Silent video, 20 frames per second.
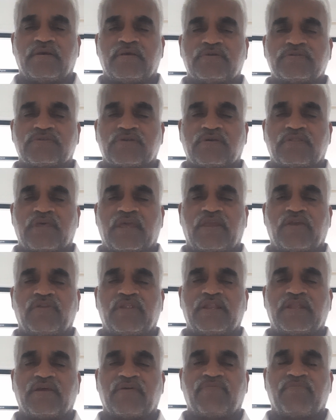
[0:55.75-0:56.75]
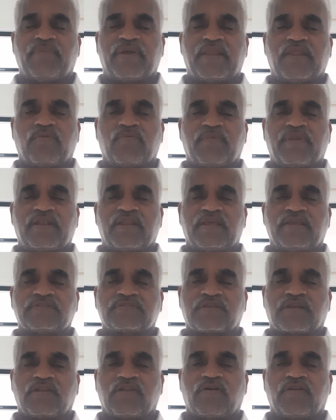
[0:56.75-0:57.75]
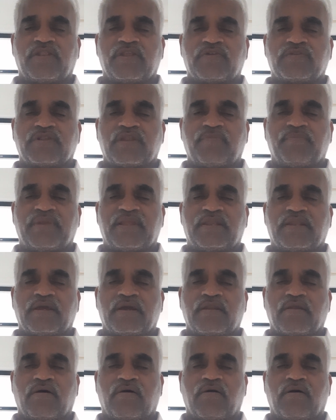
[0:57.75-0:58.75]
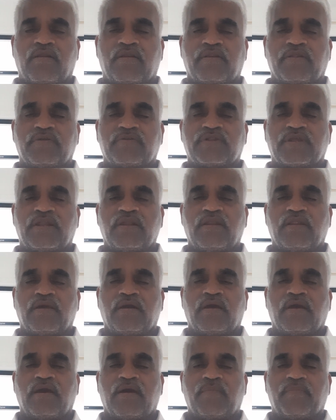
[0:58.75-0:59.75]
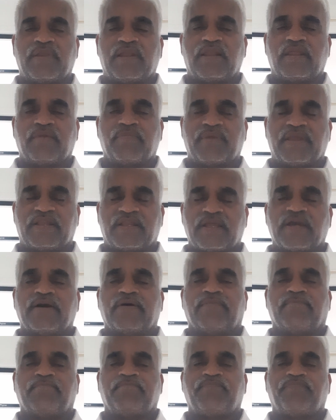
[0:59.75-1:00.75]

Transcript: So the unit of bending moment is kilonewton meter or Newton millimeter.